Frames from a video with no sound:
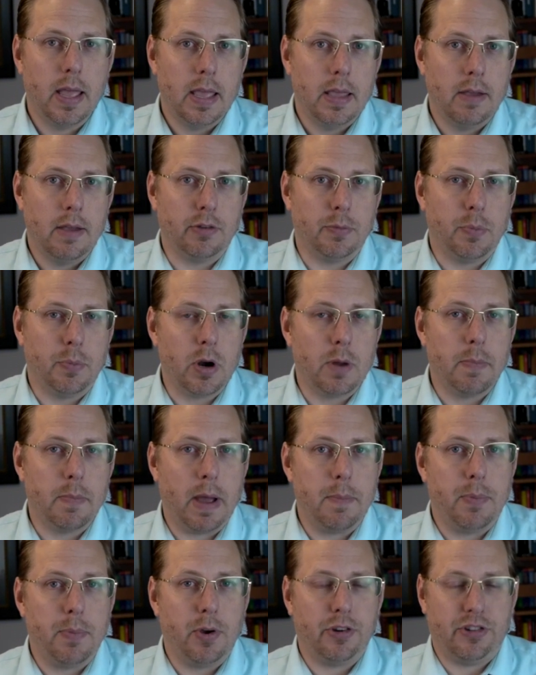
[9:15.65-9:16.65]
He was appointed by
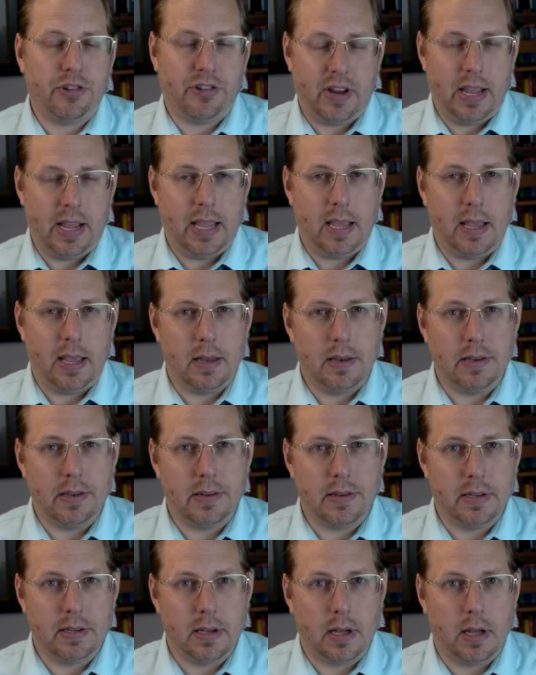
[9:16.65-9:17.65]
Bush and
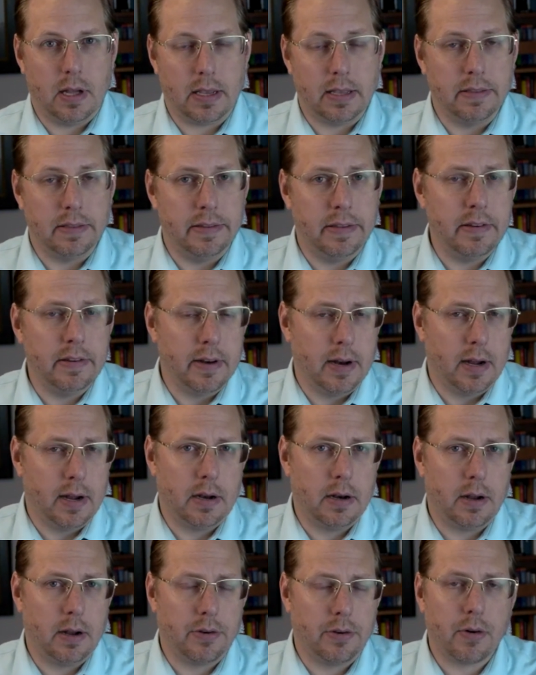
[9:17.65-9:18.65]
continued
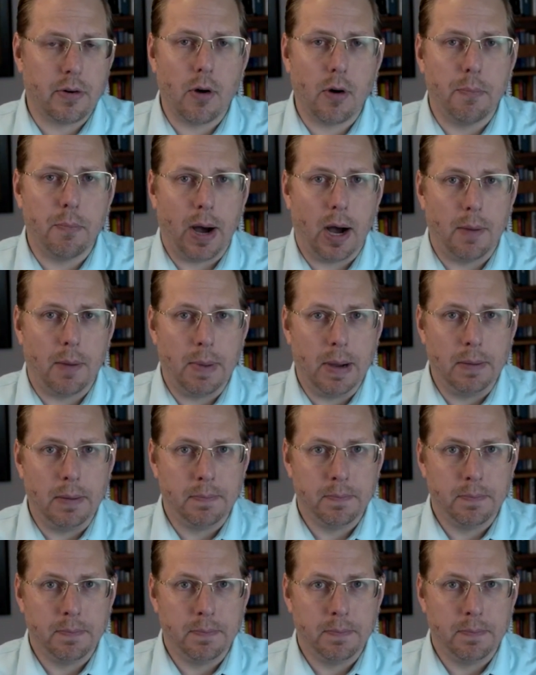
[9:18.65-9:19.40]
on under Obama